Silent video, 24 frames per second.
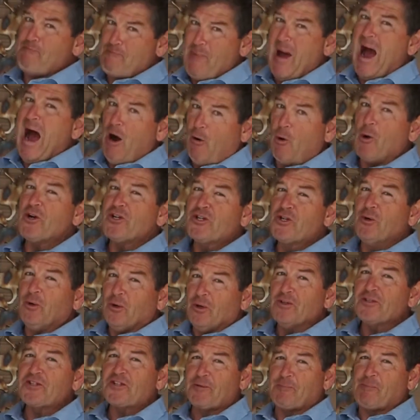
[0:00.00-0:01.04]
Power
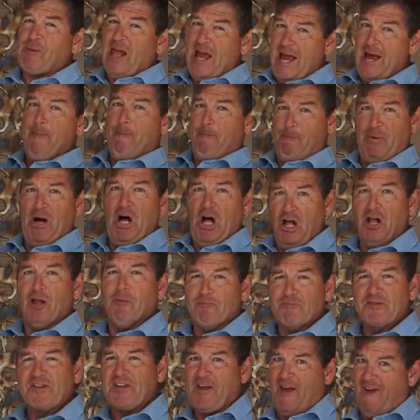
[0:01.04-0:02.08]
tools to plant
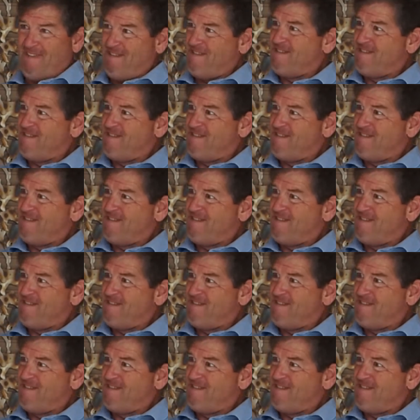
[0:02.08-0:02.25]
bulbs?